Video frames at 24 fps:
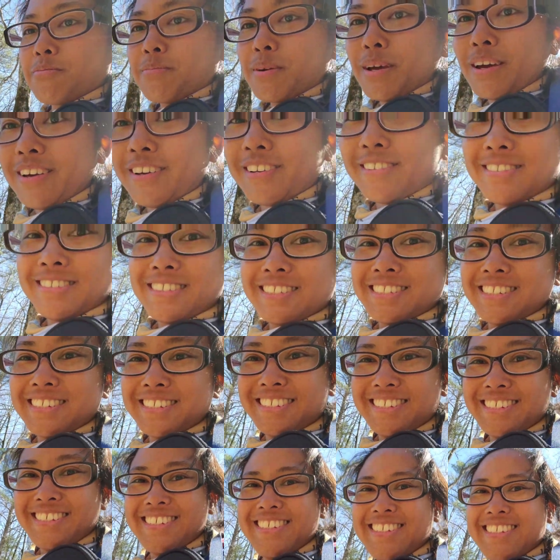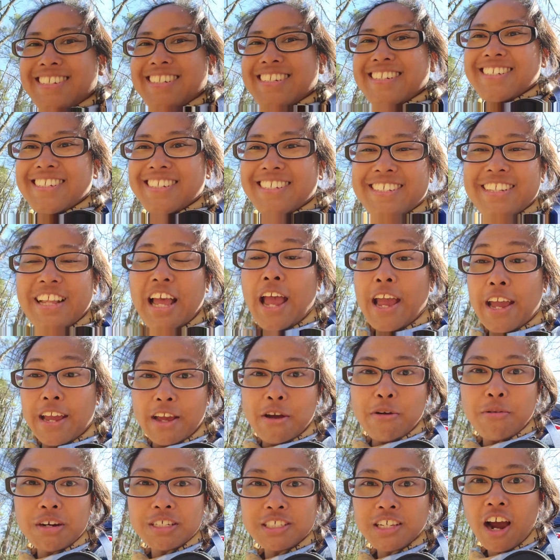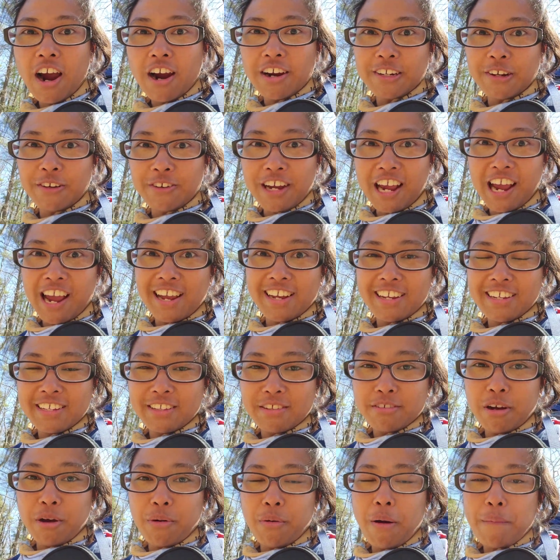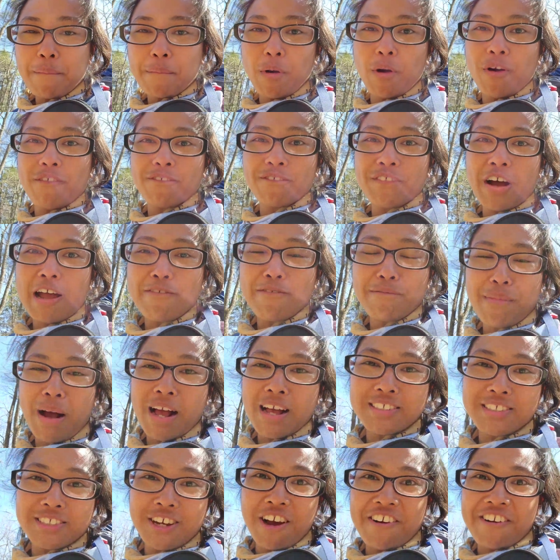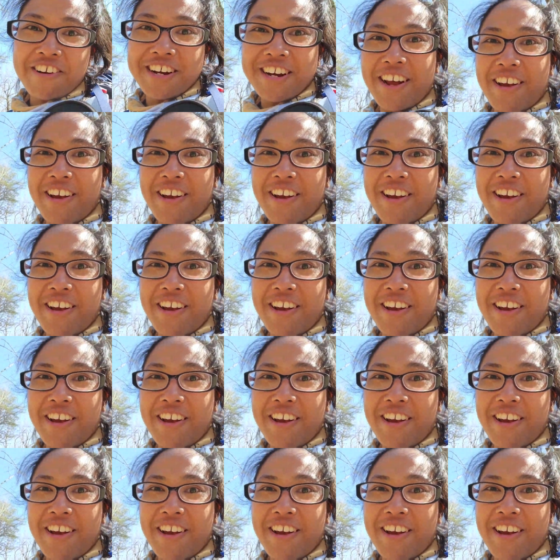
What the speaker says: pace. Hey, it was hard, okay? The 1.5 miles going